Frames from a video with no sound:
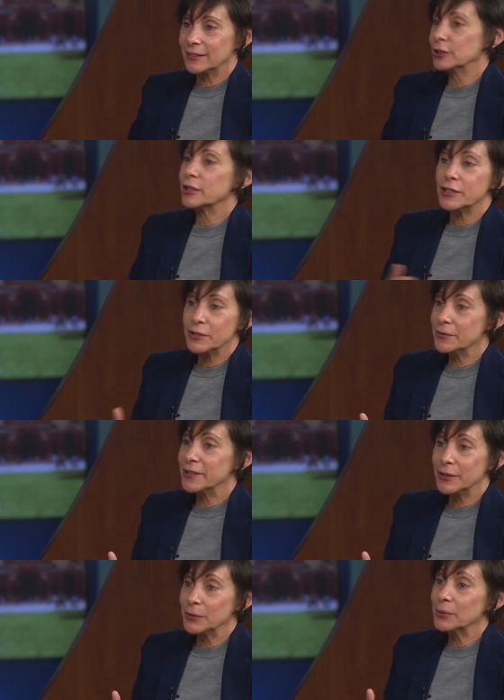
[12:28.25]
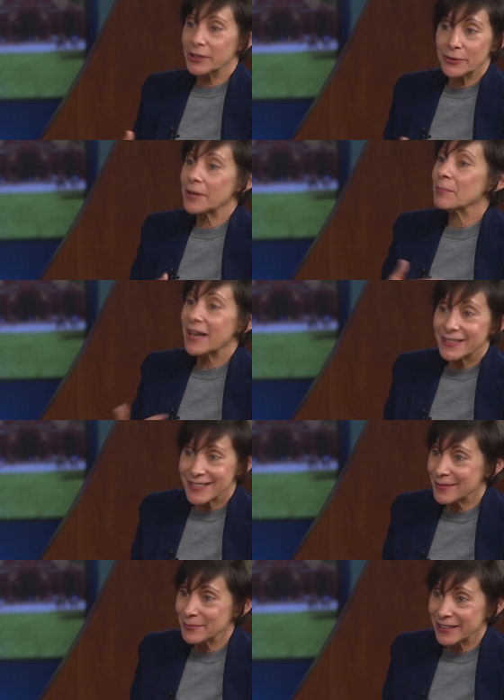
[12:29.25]
look new to you when you come back
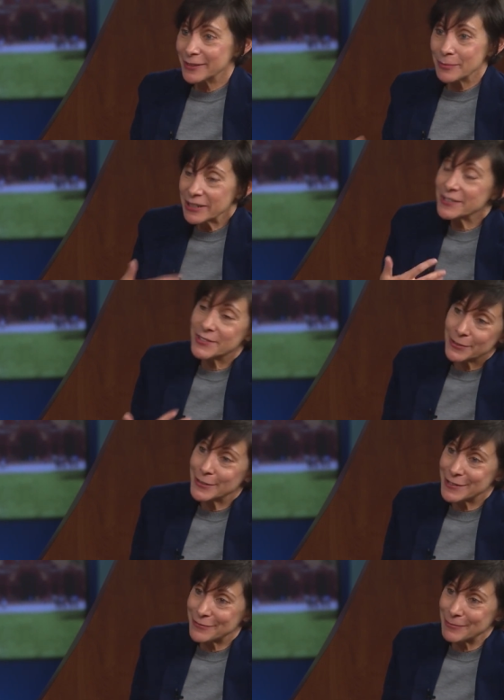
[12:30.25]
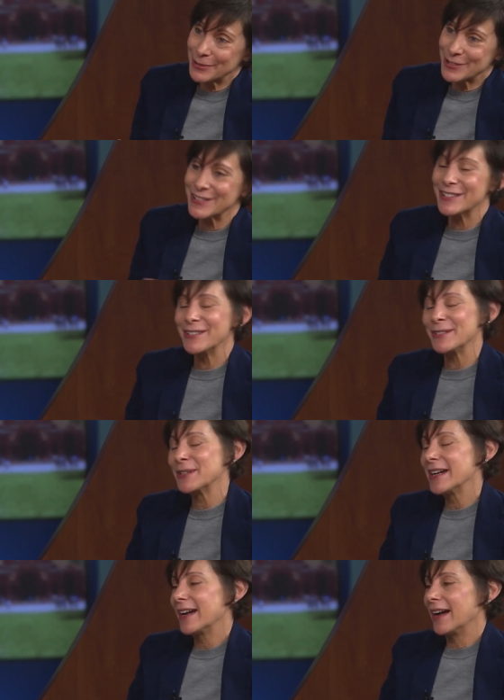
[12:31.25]
to them later because you're a different person too
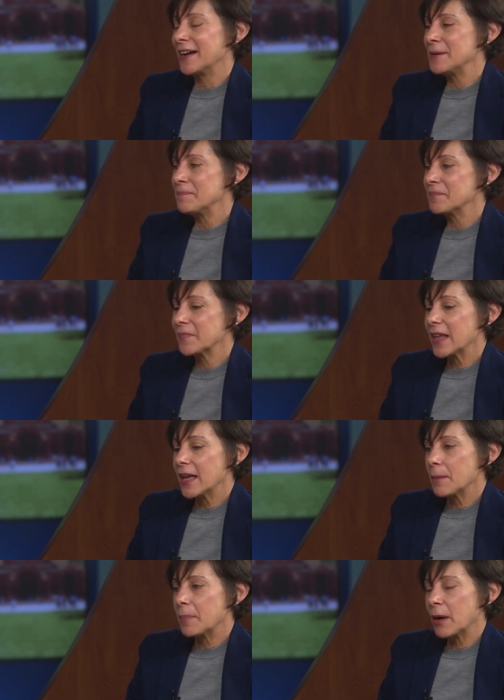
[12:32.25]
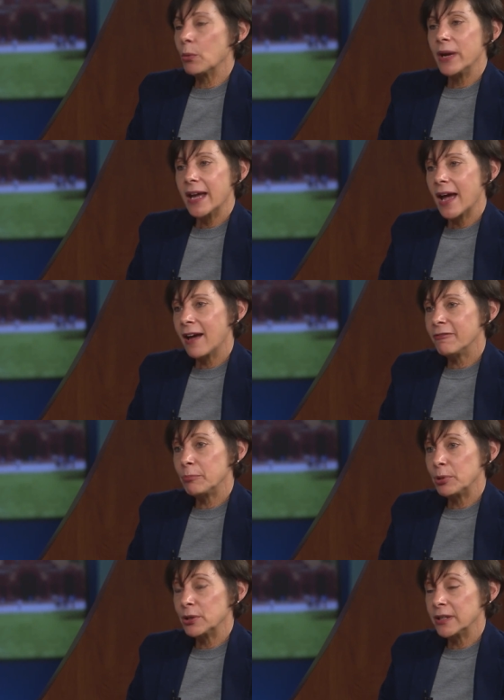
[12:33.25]
um, but we
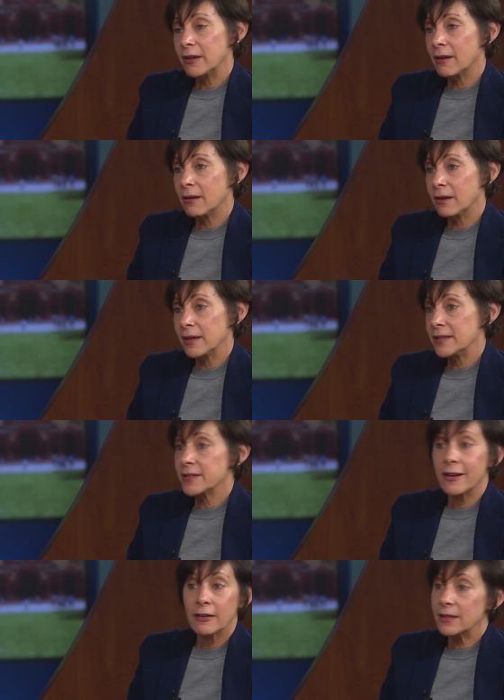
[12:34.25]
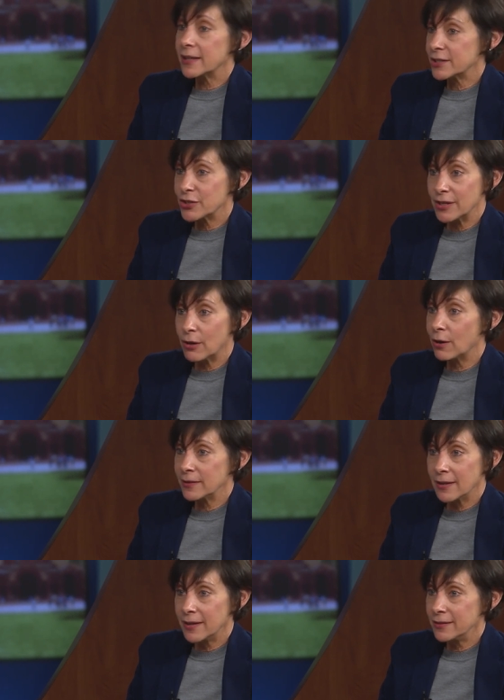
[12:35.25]
have put our entire collection
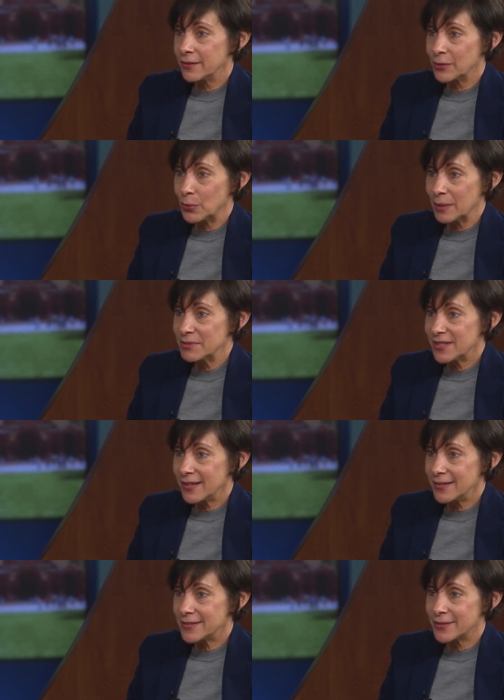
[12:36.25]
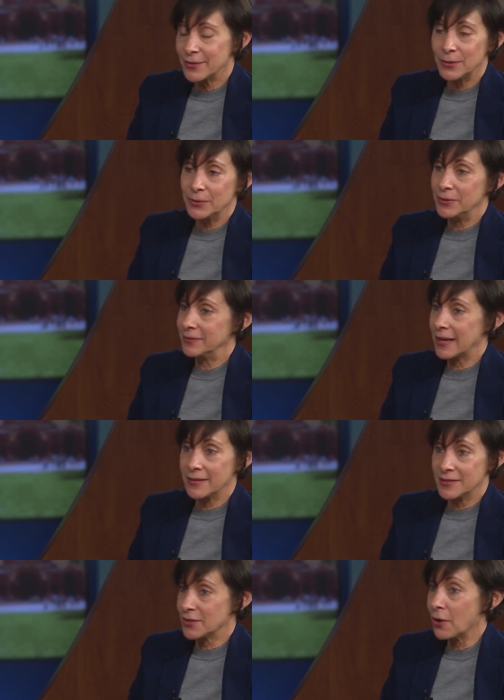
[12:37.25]
online on the website so
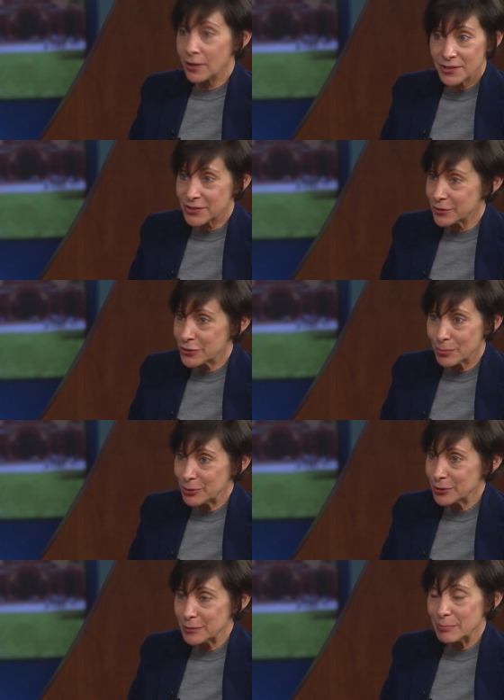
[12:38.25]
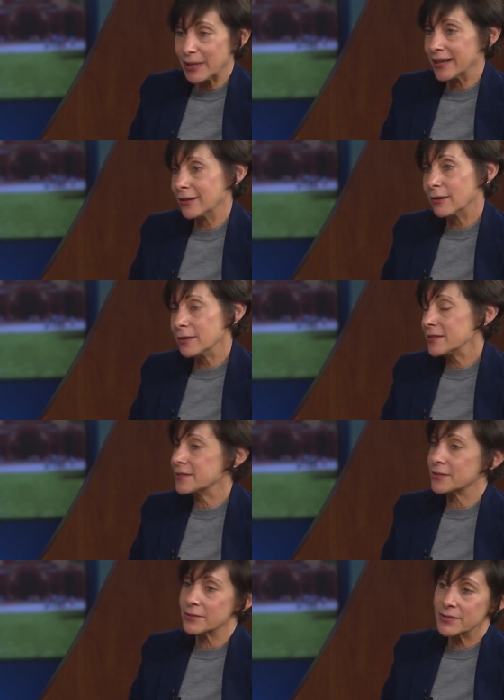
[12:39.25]
and it's all searchable by
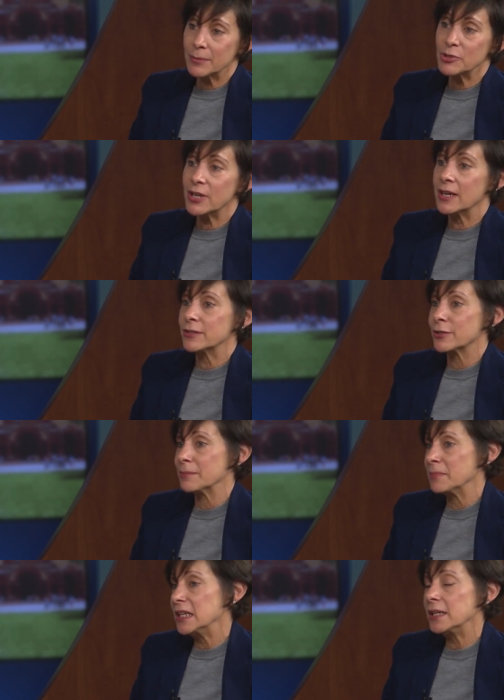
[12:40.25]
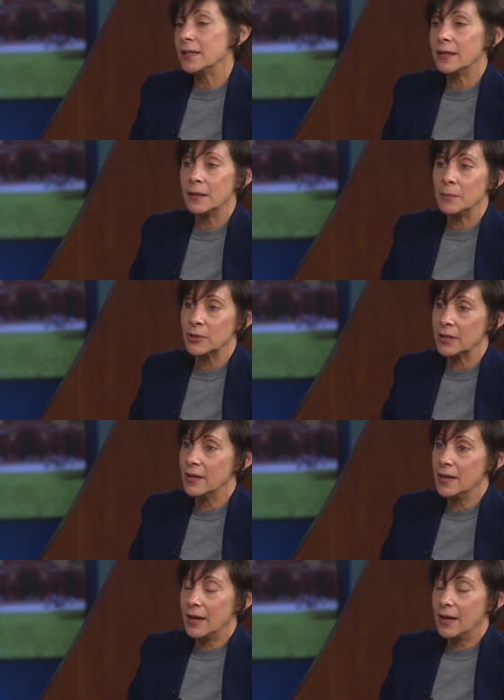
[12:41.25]
artist or subject or medium or